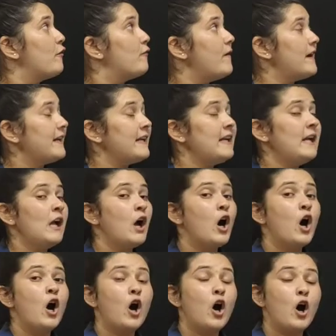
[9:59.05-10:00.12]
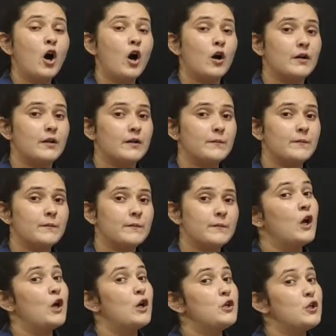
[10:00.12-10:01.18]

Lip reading: very hot.